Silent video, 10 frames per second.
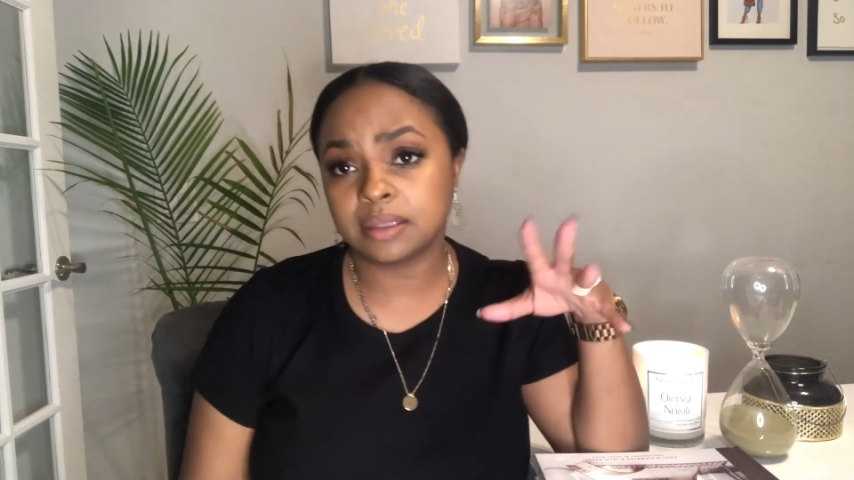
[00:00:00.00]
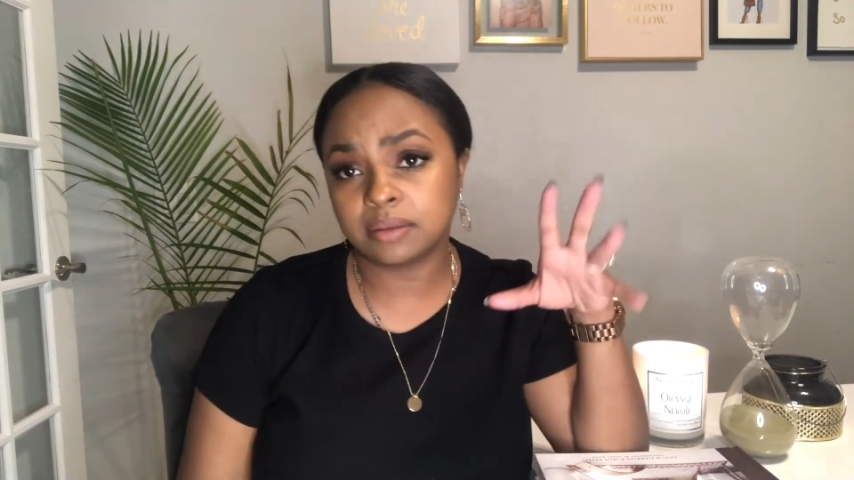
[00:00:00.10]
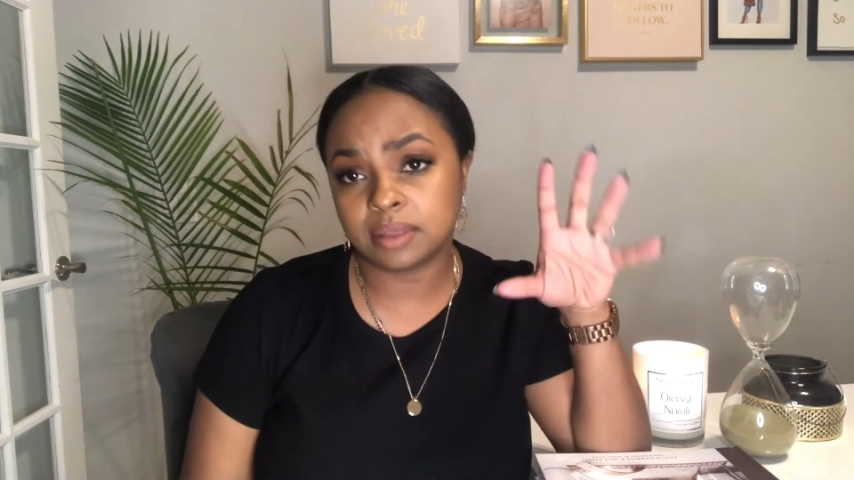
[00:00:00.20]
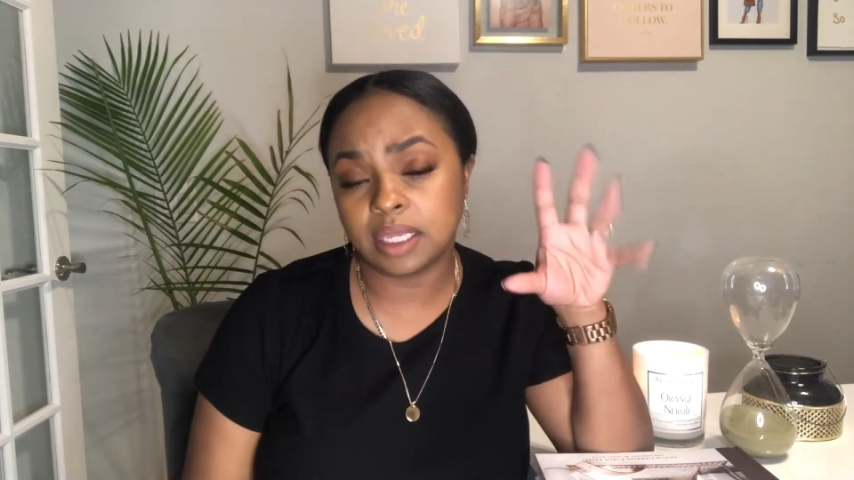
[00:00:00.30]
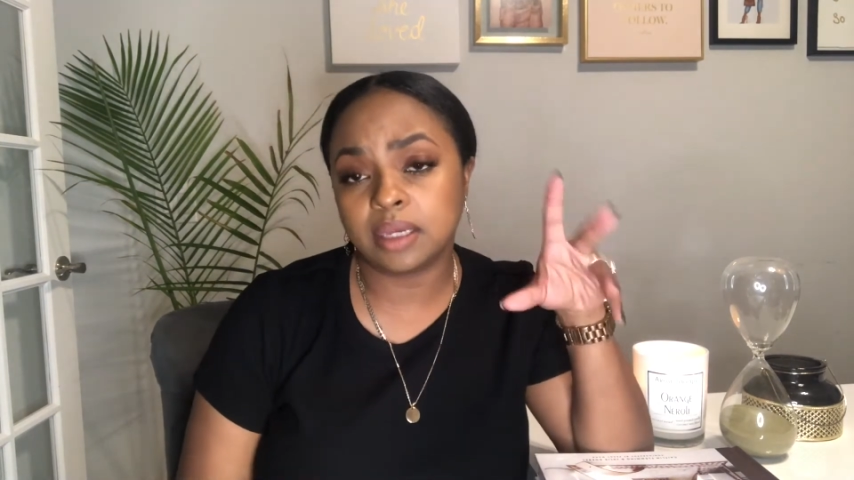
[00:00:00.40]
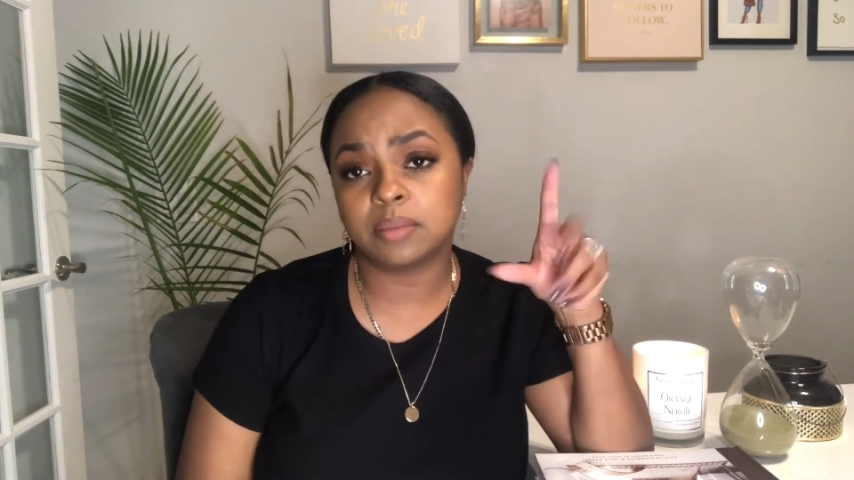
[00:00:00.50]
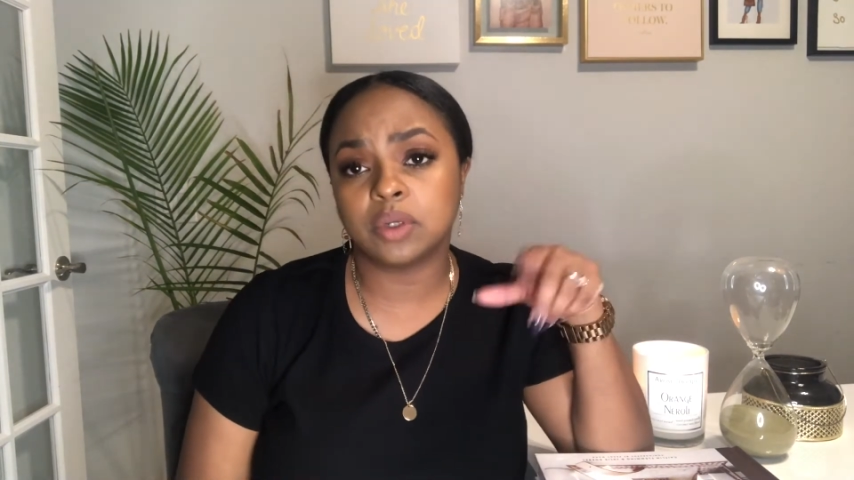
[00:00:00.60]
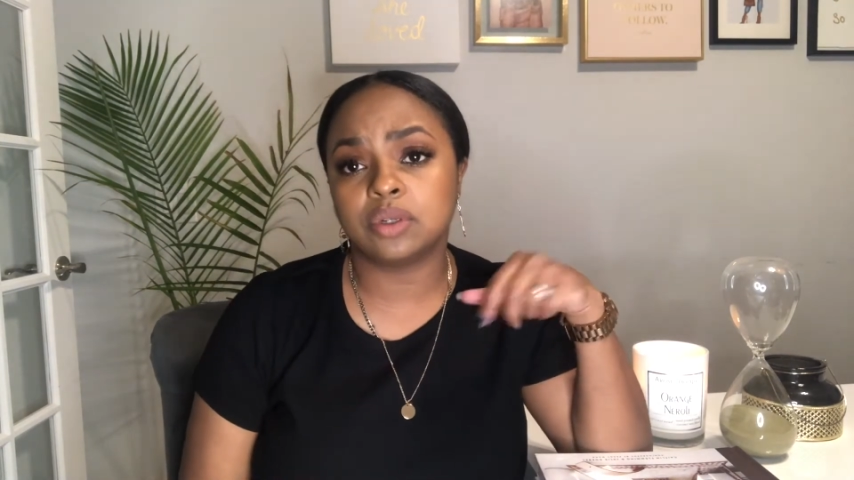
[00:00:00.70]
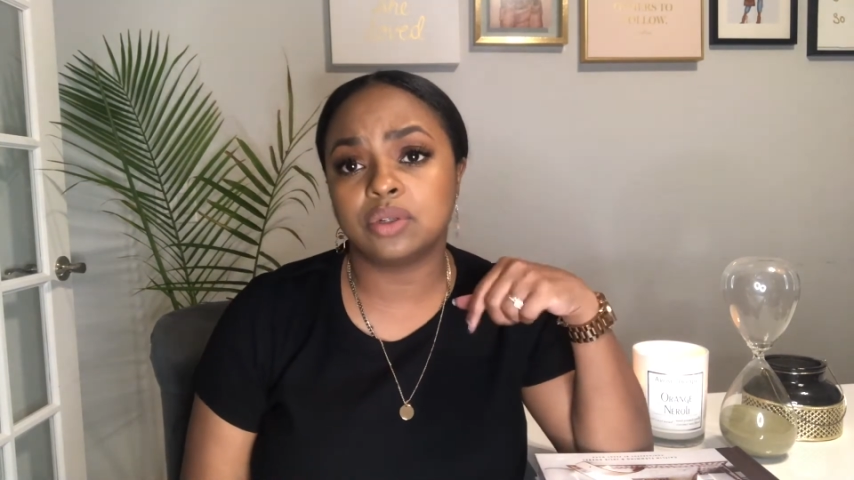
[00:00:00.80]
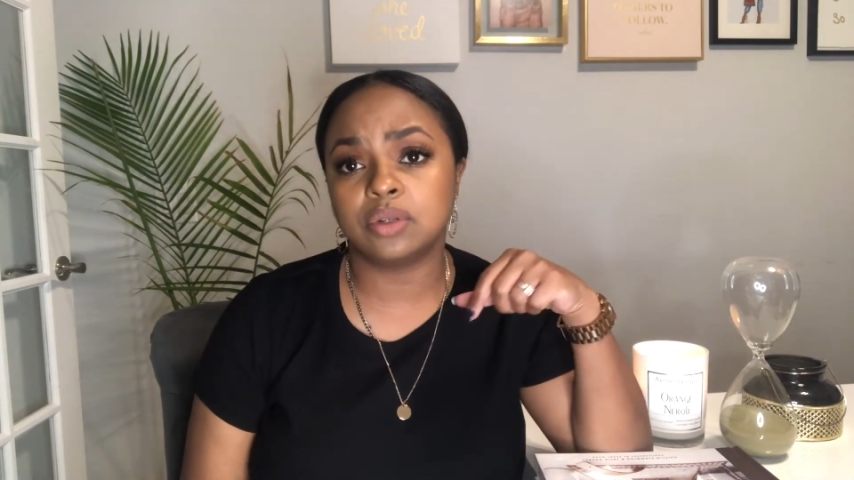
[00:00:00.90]
think I'm gonna
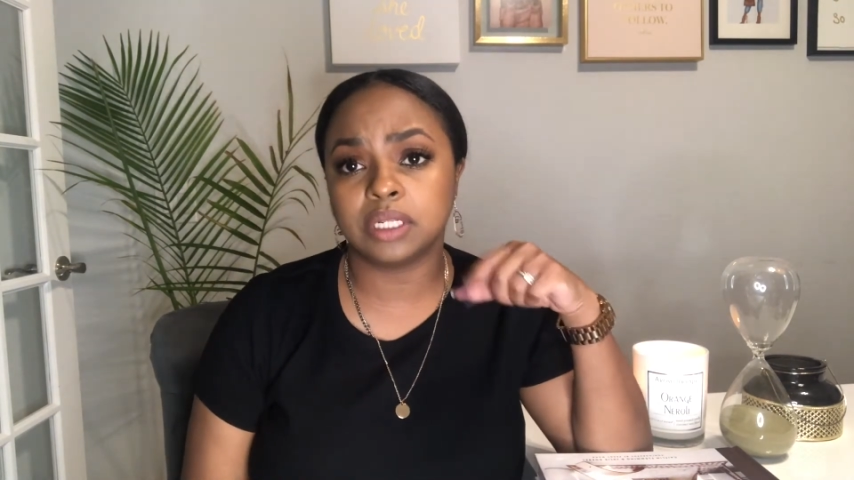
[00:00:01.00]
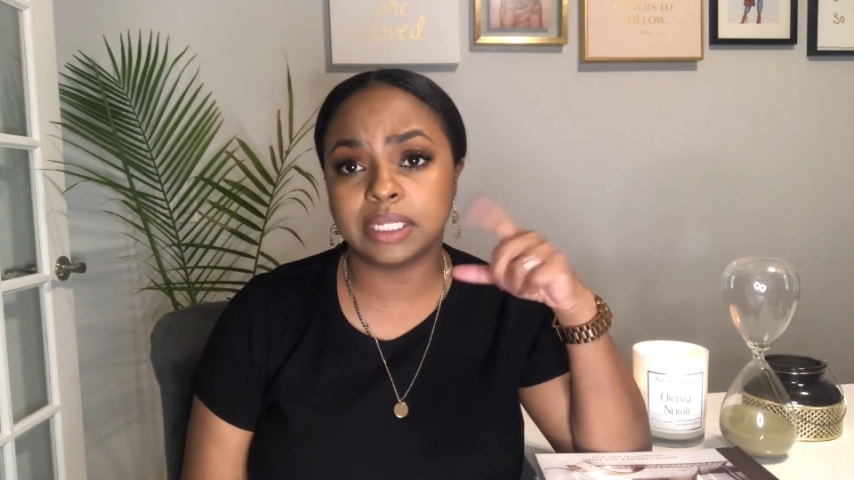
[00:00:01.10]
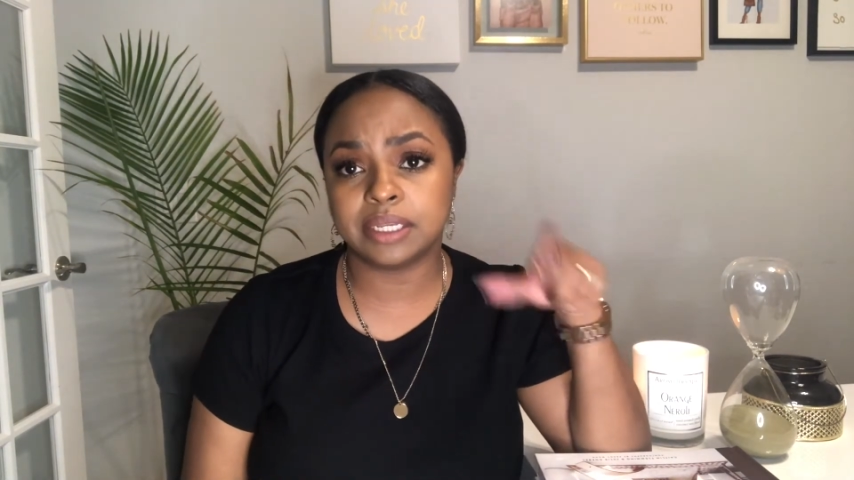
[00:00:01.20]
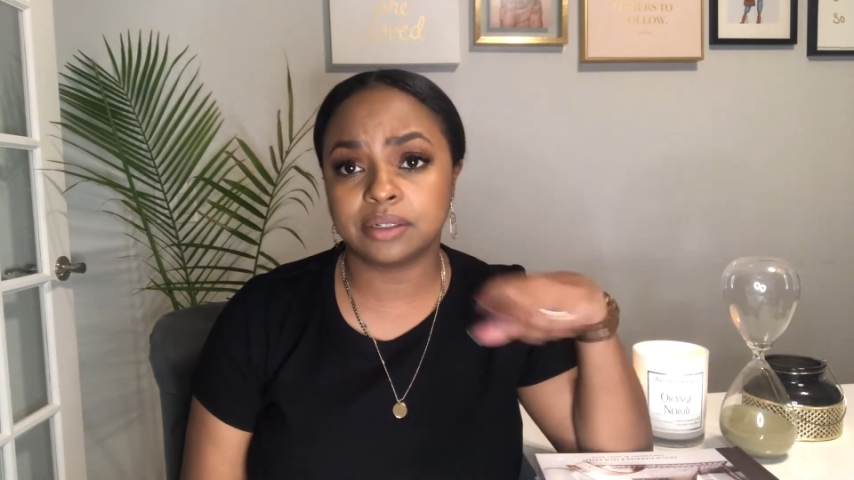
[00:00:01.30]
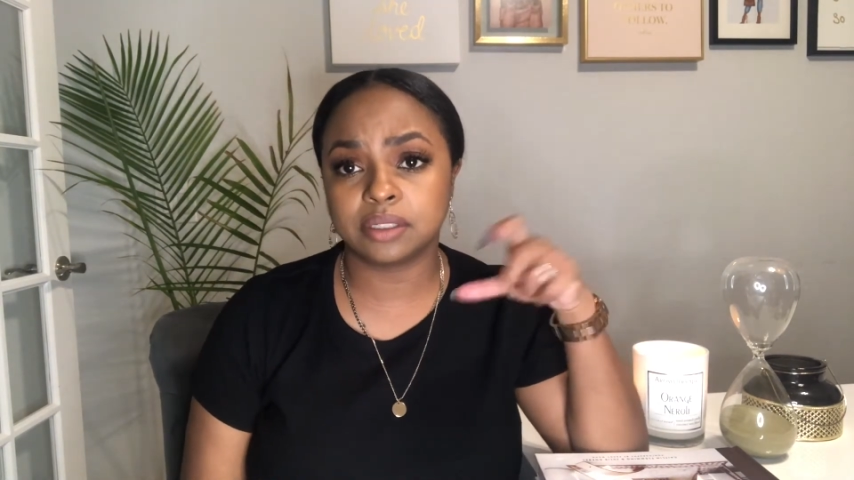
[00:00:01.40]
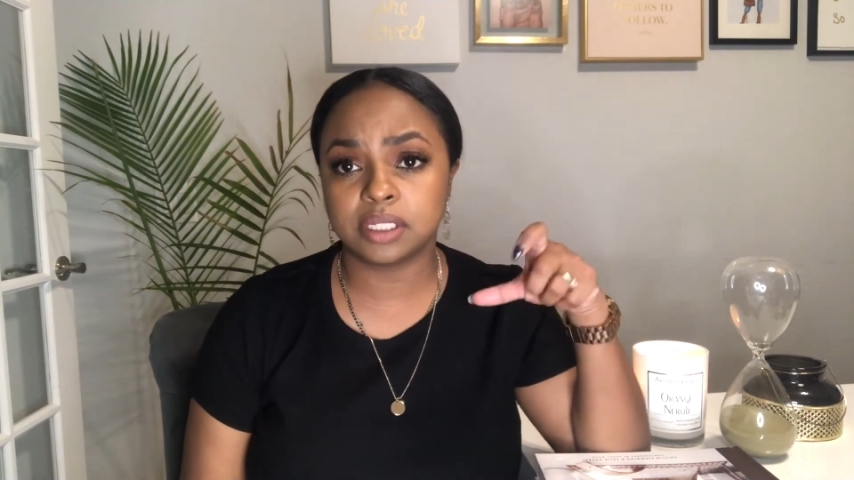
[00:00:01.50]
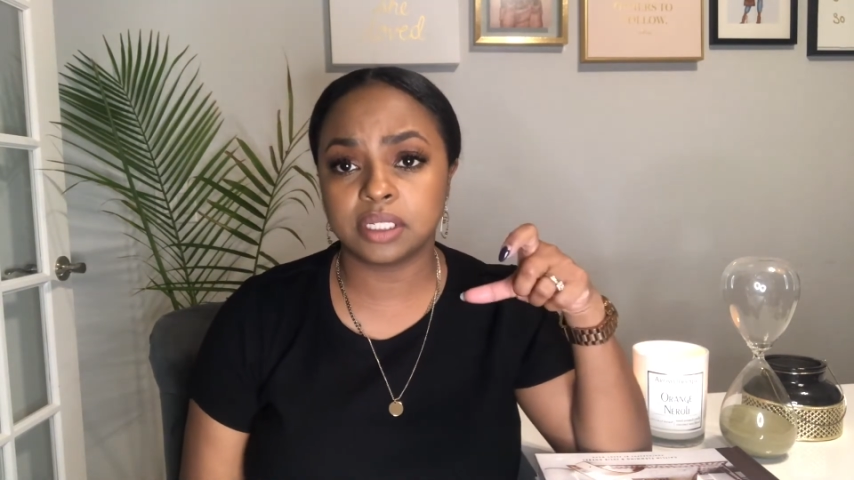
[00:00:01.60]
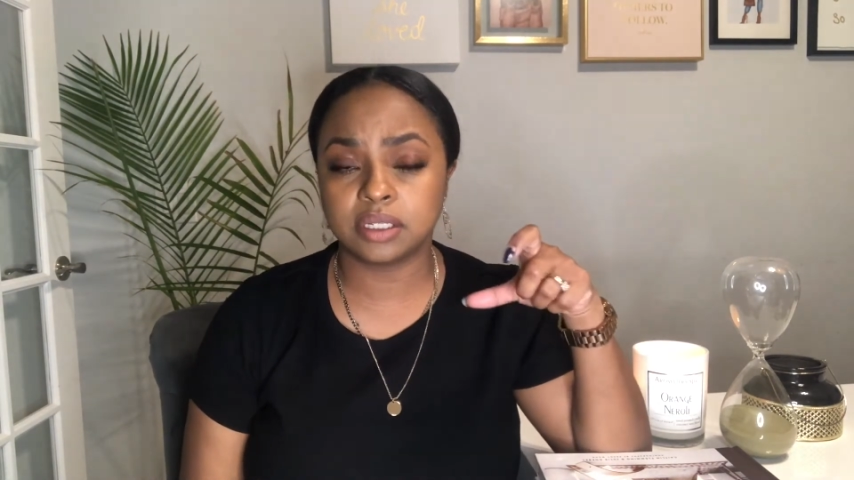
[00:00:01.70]
do the layered look.